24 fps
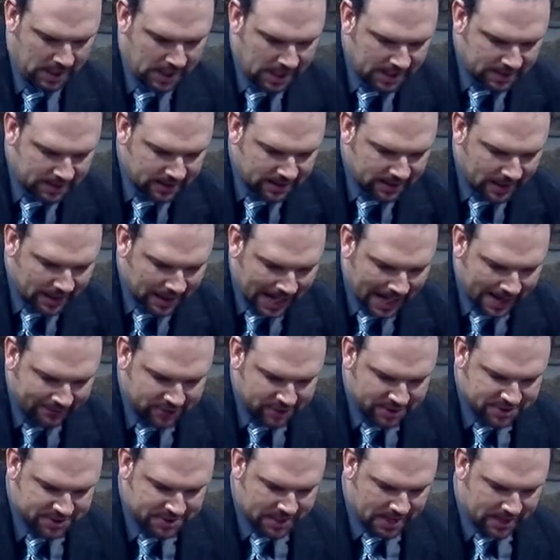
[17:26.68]
He did not have
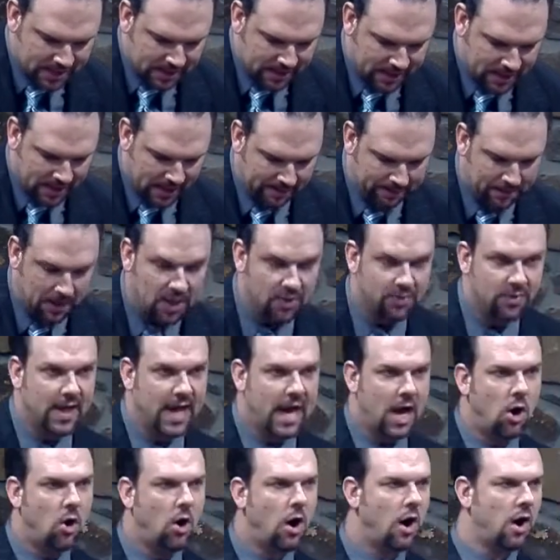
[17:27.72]
to say to them,
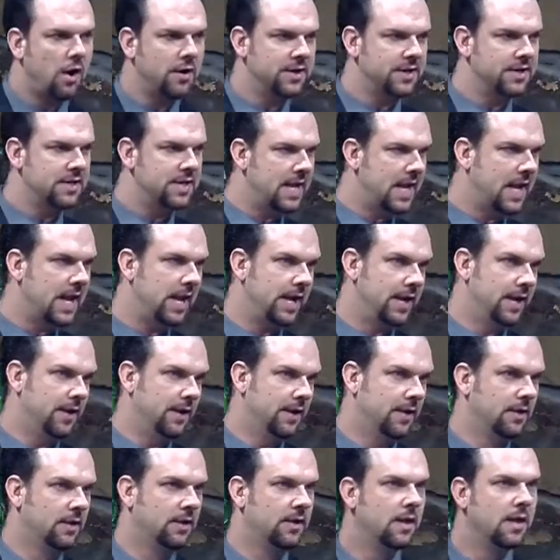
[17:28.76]
Thou art dead,